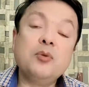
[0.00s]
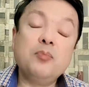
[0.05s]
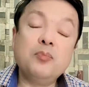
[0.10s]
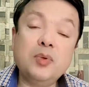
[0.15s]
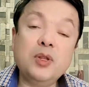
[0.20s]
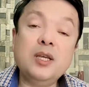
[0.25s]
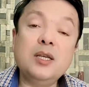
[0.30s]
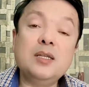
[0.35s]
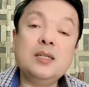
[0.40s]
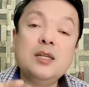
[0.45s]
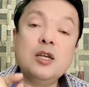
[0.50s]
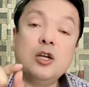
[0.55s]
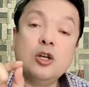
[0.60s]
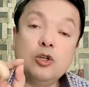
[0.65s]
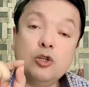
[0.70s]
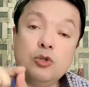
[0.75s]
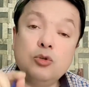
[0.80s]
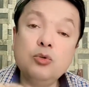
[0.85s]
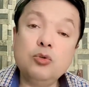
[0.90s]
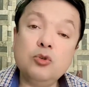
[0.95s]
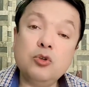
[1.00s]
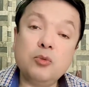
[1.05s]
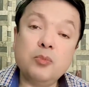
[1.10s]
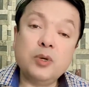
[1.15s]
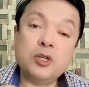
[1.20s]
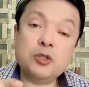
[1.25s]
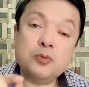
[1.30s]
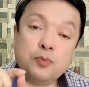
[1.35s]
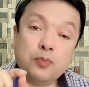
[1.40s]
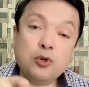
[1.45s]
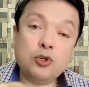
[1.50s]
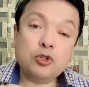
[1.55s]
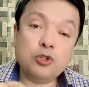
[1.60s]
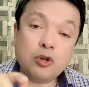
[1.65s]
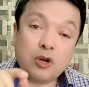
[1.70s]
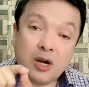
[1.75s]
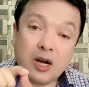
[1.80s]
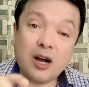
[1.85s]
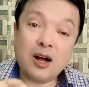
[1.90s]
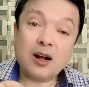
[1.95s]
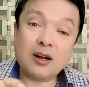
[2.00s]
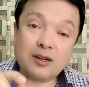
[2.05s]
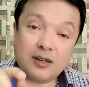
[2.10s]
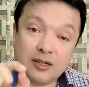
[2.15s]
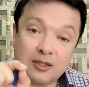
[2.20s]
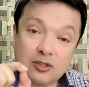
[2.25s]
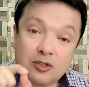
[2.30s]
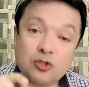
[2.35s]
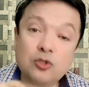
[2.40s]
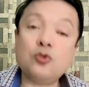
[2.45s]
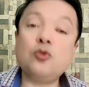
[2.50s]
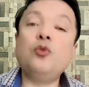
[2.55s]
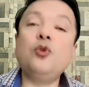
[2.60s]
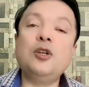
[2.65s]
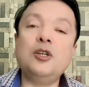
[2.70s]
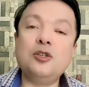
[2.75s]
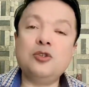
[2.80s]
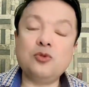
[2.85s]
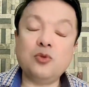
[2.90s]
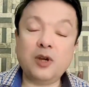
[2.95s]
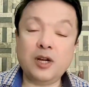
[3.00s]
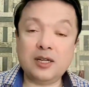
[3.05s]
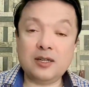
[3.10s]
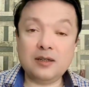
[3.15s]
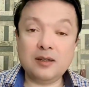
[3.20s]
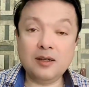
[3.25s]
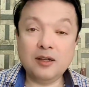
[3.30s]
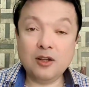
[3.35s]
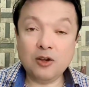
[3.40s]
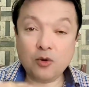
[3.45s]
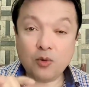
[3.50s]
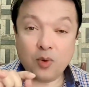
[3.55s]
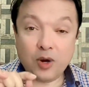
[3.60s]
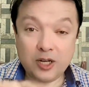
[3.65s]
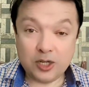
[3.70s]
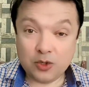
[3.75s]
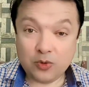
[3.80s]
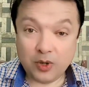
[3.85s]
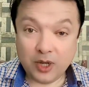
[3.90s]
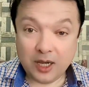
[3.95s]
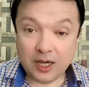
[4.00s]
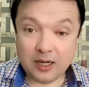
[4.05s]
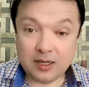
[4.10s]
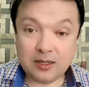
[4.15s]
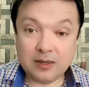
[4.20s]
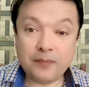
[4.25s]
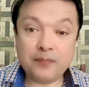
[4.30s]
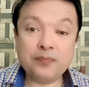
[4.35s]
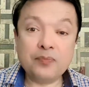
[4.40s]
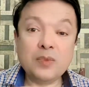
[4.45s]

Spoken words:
Please do your best. Put your heart and soul into it while doing it.